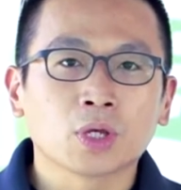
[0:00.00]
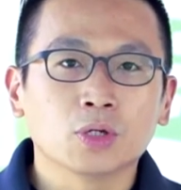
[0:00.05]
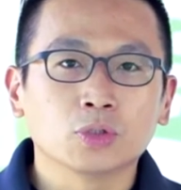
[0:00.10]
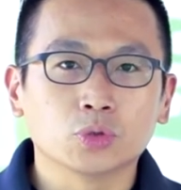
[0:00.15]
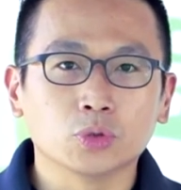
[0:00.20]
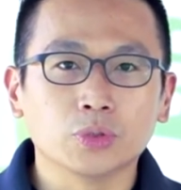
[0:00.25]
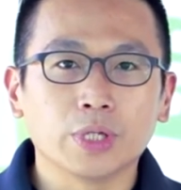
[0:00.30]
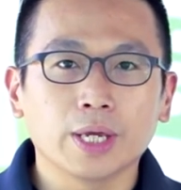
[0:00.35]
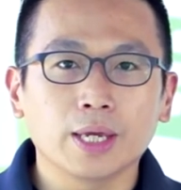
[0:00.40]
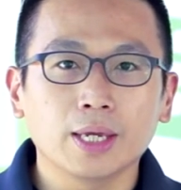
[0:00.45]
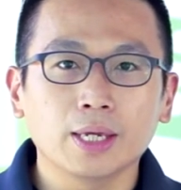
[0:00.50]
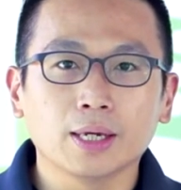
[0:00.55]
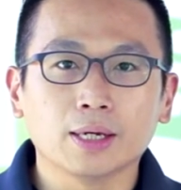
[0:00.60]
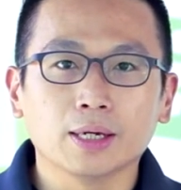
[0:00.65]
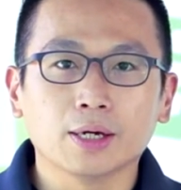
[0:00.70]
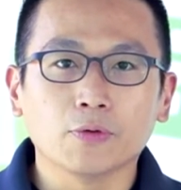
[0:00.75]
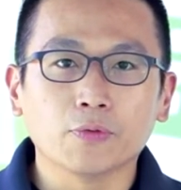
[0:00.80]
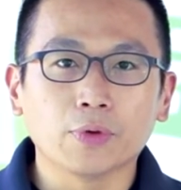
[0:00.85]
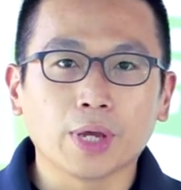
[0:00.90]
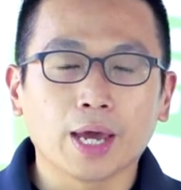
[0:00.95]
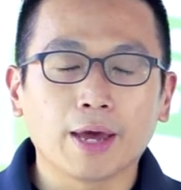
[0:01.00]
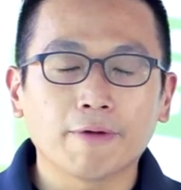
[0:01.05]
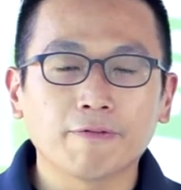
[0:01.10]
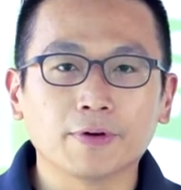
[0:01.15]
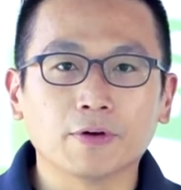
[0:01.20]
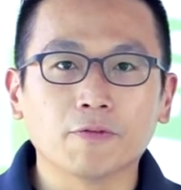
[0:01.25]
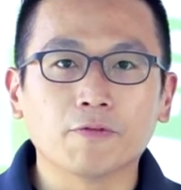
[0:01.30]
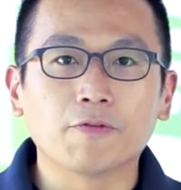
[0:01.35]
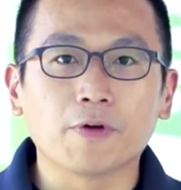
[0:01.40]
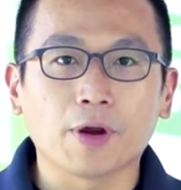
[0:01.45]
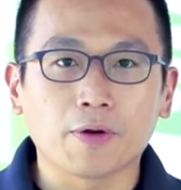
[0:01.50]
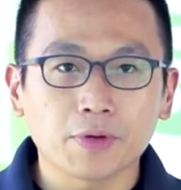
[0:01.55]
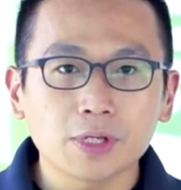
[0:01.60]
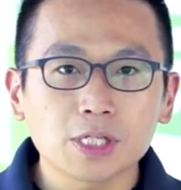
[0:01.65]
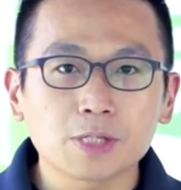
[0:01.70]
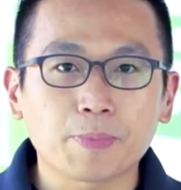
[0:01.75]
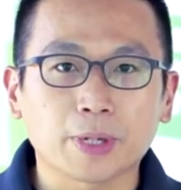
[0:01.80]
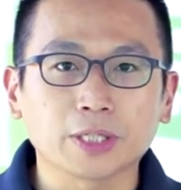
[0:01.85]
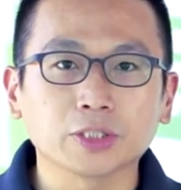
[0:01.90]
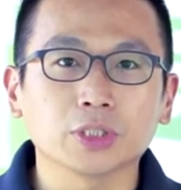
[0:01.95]
Today uh, we have a very
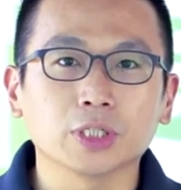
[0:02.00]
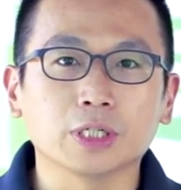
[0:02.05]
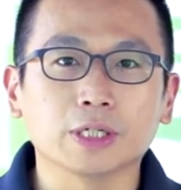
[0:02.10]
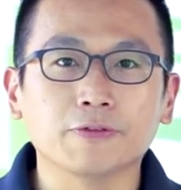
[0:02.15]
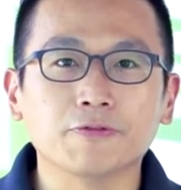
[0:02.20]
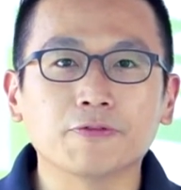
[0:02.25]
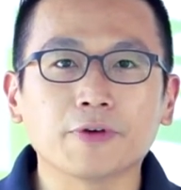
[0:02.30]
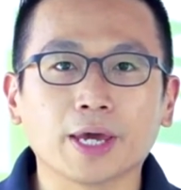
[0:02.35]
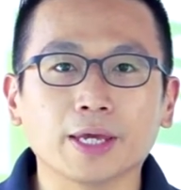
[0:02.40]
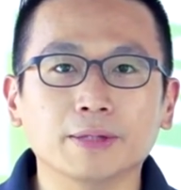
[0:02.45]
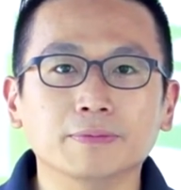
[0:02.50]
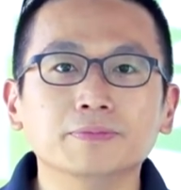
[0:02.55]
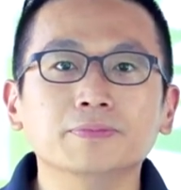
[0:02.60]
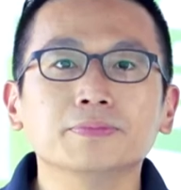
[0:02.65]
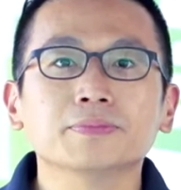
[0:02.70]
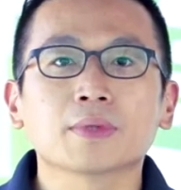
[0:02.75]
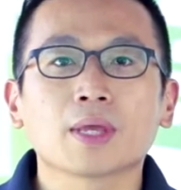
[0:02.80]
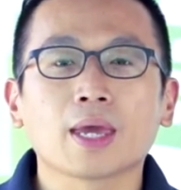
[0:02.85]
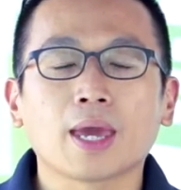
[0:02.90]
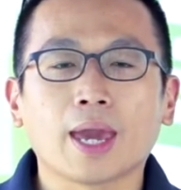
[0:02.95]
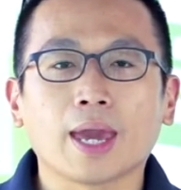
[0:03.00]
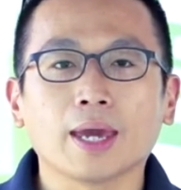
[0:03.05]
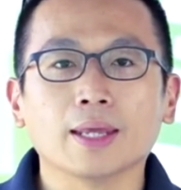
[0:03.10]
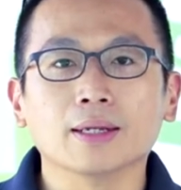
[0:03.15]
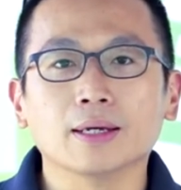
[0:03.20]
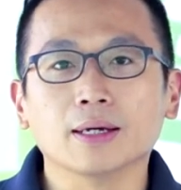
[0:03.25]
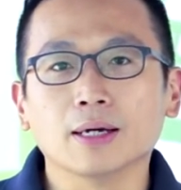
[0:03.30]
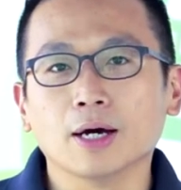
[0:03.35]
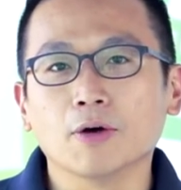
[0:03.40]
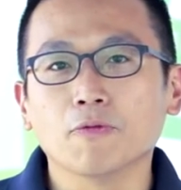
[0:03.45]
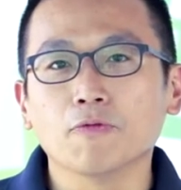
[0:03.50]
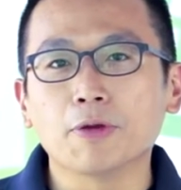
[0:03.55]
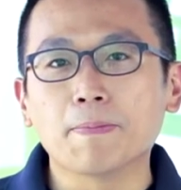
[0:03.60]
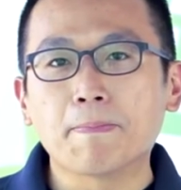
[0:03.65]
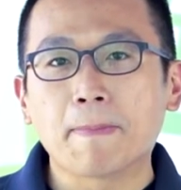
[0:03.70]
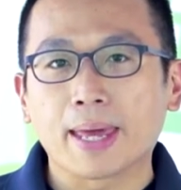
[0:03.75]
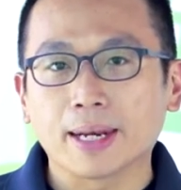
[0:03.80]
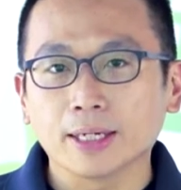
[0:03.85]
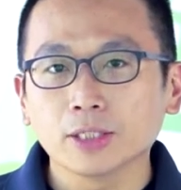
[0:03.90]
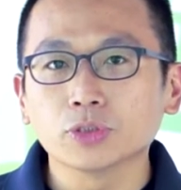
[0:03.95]
special event and uh, we
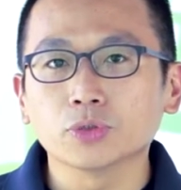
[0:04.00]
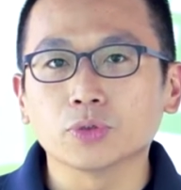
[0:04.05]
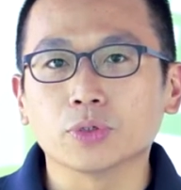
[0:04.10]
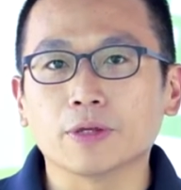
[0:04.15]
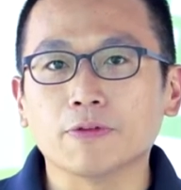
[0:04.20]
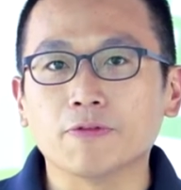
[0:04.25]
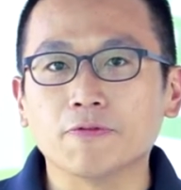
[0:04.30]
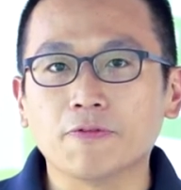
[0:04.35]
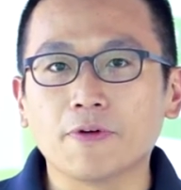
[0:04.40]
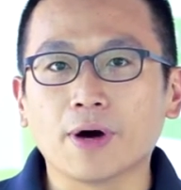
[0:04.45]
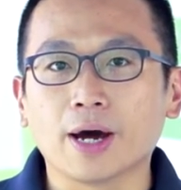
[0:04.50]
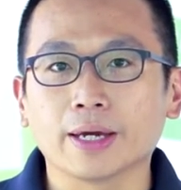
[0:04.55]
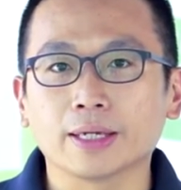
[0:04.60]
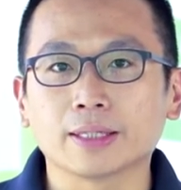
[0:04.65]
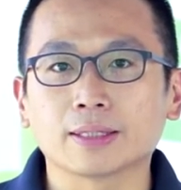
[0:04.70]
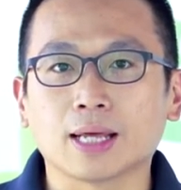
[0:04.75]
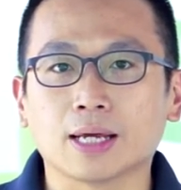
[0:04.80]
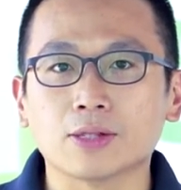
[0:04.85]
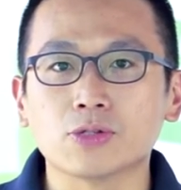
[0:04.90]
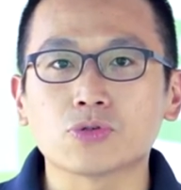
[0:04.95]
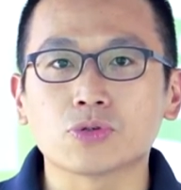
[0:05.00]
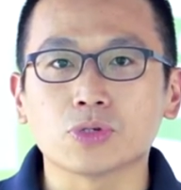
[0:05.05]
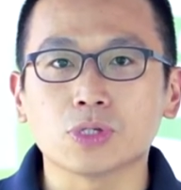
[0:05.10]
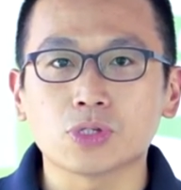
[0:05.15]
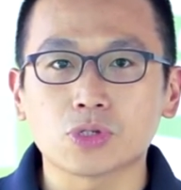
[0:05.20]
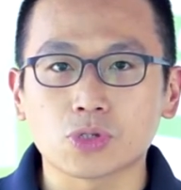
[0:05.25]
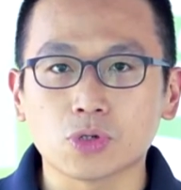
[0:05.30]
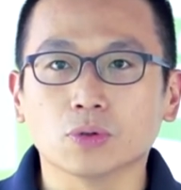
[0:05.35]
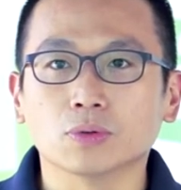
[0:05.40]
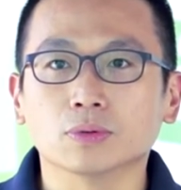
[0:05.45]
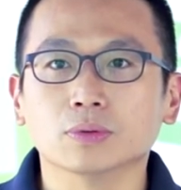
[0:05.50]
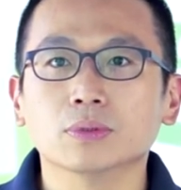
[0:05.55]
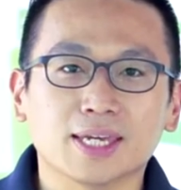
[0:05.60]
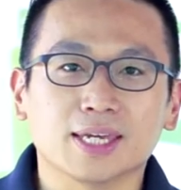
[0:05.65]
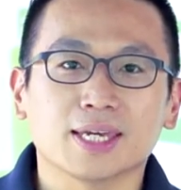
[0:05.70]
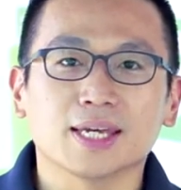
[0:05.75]
managed to invite Tan Sri Soong.